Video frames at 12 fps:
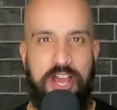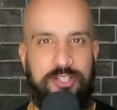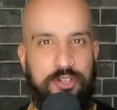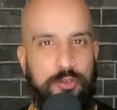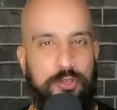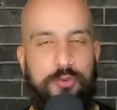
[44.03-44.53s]

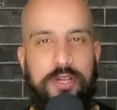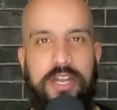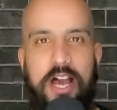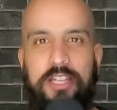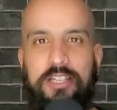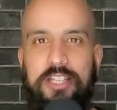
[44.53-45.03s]
so you
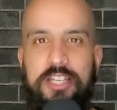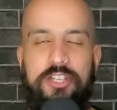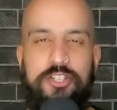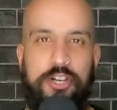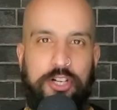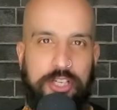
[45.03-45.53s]
can
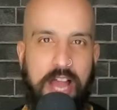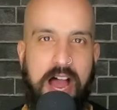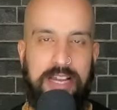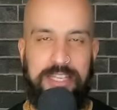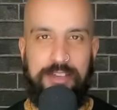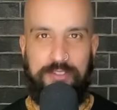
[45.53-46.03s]
unleash your
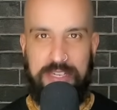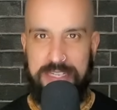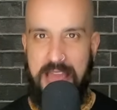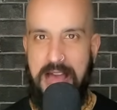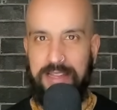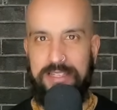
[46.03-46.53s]
God-given
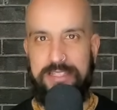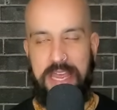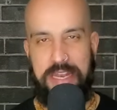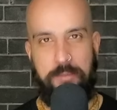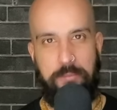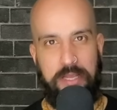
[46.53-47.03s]
talents
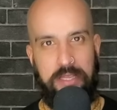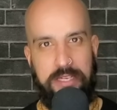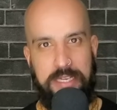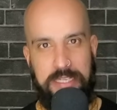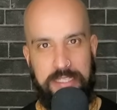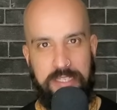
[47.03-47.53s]
and
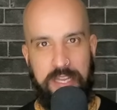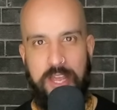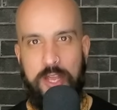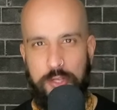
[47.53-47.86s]
abilities.